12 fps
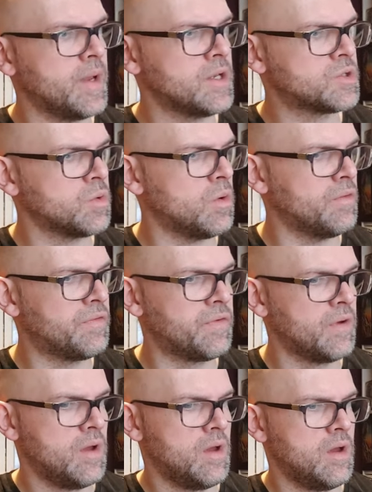been sort
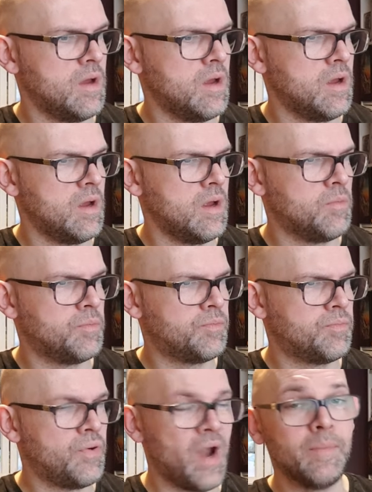of
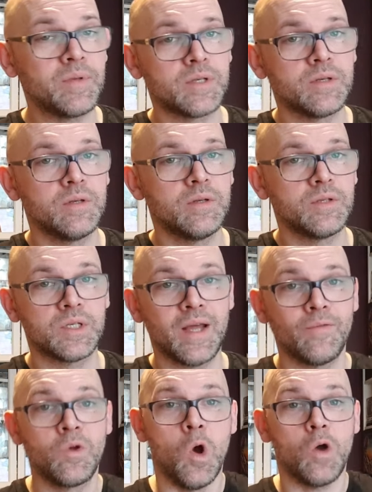prepped, just haven't